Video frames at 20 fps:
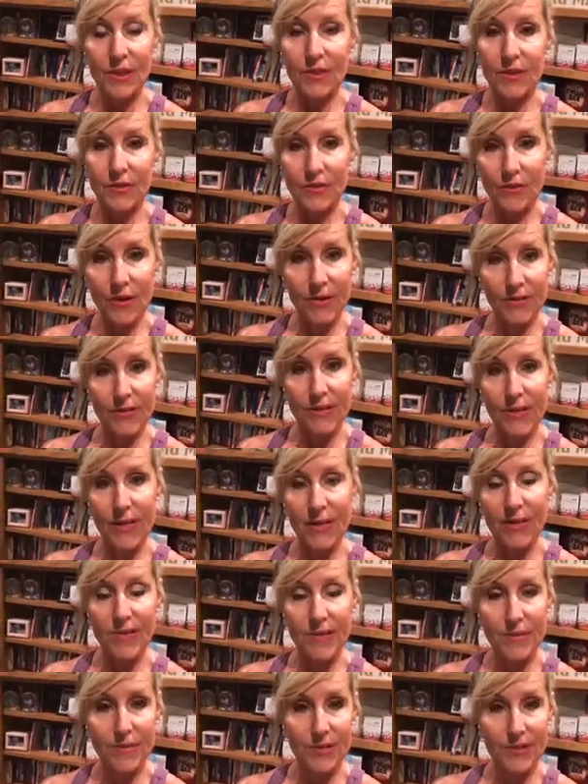throughout the day,
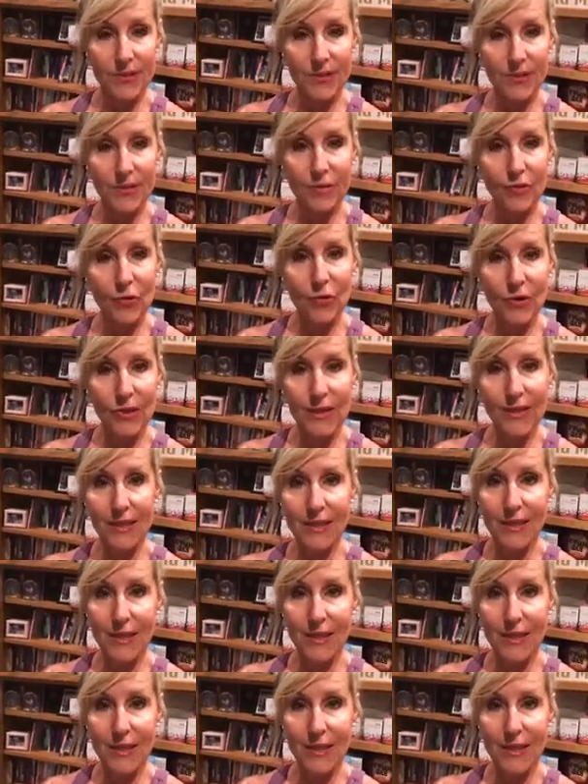especially in the morning.